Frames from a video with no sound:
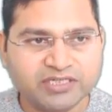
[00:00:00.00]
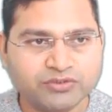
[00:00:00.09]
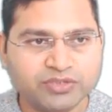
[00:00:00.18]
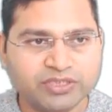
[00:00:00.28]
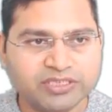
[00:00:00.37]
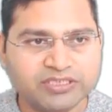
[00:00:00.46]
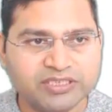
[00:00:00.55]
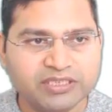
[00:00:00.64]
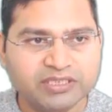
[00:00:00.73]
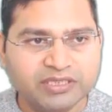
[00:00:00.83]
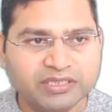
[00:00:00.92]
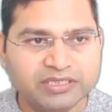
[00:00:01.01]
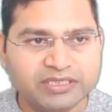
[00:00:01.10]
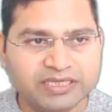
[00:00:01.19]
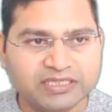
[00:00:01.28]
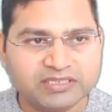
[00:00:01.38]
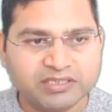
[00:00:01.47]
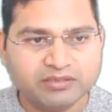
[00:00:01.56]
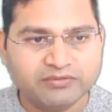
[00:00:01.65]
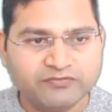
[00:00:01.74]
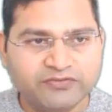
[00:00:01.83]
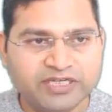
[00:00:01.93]
As you can see, it has
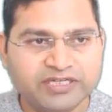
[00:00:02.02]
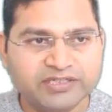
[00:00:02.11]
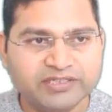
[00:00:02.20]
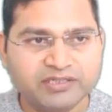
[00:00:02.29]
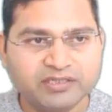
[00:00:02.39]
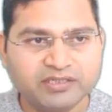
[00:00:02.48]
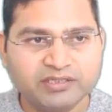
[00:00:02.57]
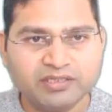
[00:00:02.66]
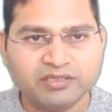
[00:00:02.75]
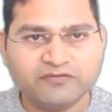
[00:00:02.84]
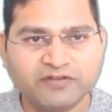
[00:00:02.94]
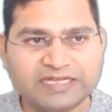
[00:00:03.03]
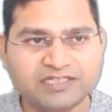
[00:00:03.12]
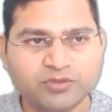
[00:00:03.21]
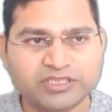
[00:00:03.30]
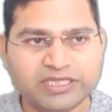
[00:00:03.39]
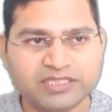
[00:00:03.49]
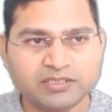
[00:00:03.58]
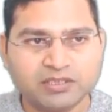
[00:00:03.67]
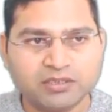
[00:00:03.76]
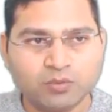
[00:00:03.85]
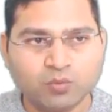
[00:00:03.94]
filtered the flights which has
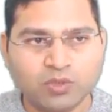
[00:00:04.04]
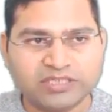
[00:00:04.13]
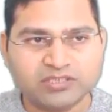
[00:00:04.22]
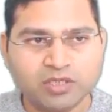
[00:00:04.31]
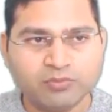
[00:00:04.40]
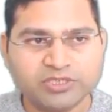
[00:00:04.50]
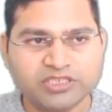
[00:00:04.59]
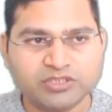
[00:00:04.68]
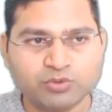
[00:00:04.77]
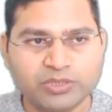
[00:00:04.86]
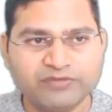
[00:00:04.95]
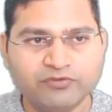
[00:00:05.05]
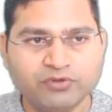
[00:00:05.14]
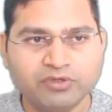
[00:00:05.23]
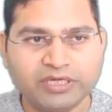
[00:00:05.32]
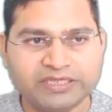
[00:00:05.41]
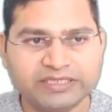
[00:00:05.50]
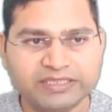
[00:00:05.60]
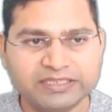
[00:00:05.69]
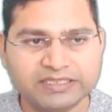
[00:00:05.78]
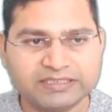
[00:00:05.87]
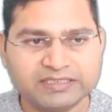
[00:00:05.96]
one stop, which is twenty-four, and then it
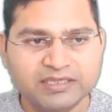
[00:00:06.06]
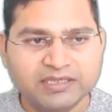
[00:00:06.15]
has